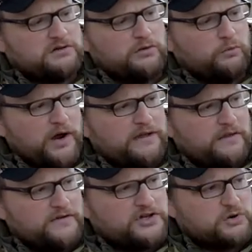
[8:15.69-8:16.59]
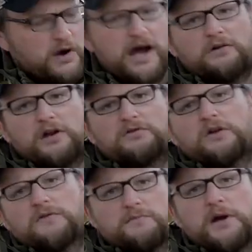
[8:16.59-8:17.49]
the way that this shroud goes
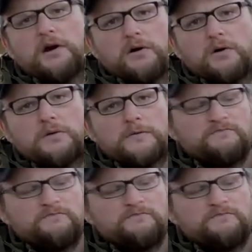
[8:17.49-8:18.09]
over the barrel,